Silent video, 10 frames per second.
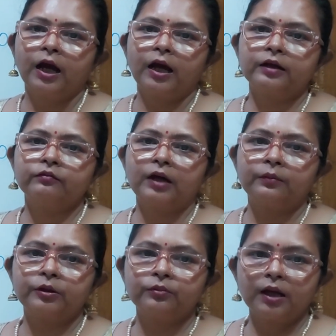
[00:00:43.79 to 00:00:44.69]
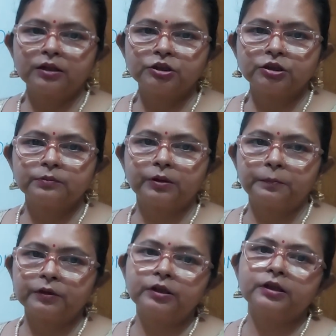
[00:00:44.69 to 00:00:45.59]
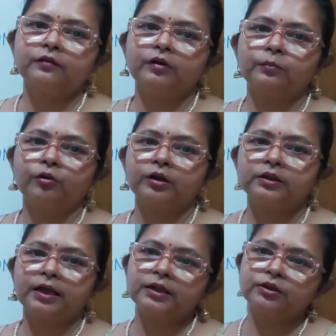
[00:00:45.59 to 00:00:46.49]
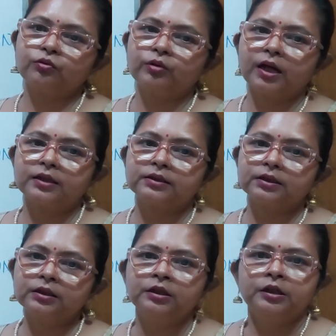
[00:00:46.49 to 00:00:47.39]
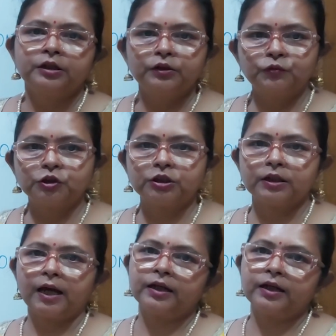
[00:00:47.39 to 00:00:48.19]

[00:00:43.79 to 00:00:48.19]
and immunization prepared in our body, that is known as the nutrition.